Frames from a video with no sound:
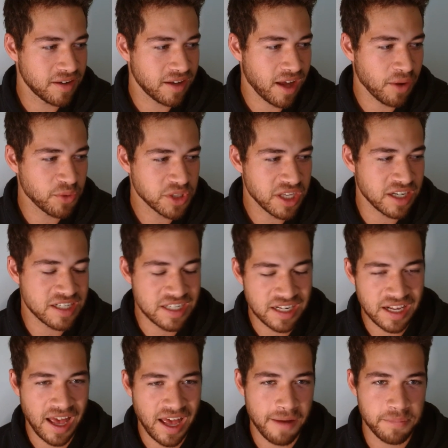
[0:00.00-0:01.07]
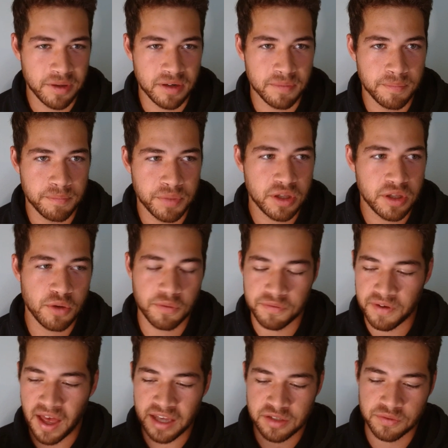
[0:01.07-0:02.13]
I wish that didn't happen. But then you
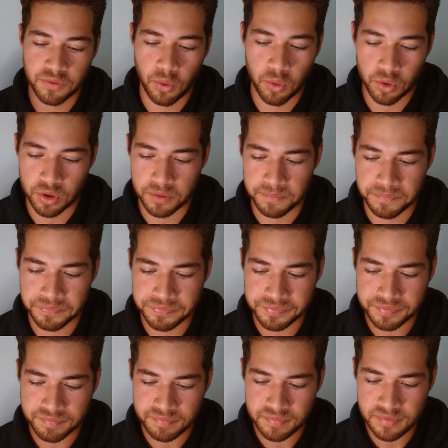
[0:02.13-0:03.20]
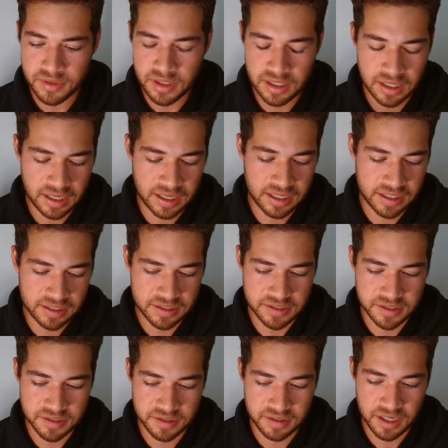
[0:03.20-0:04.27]
fast forward,
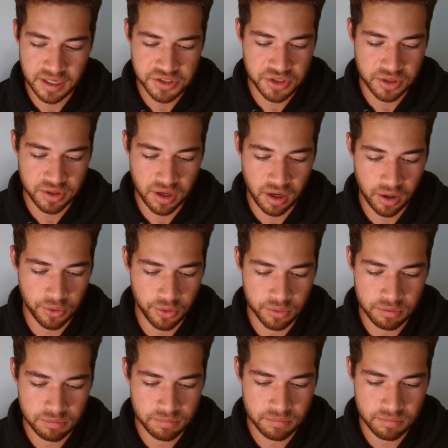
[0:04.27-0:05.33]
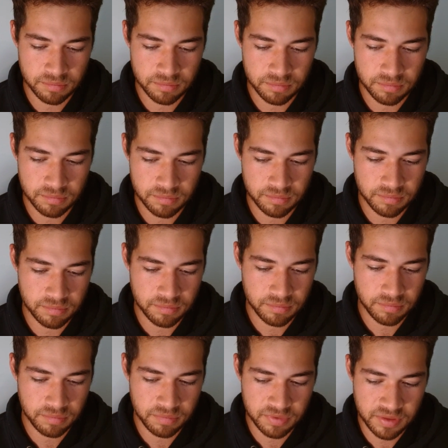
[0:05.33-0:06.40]
and next thing you know,
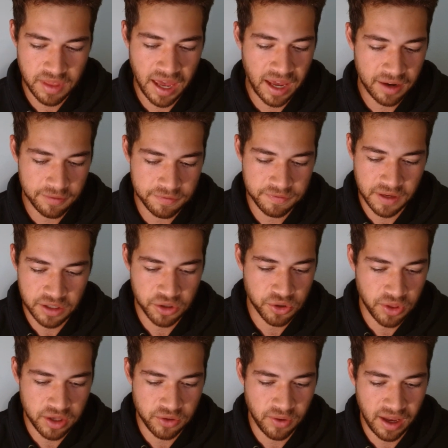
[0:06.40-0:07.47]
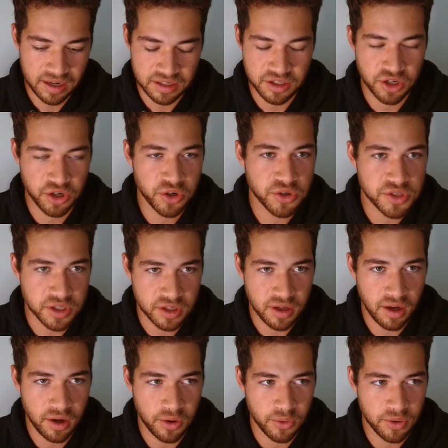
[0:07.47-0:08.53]
that failure that you had years
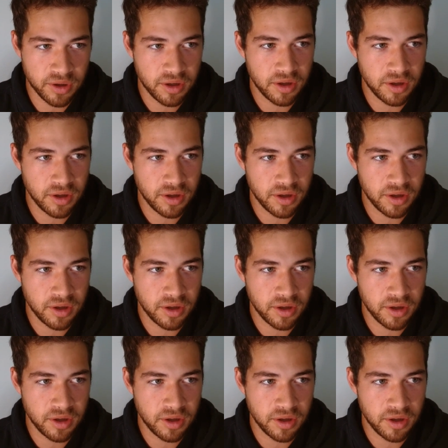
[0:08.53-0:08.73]
ago,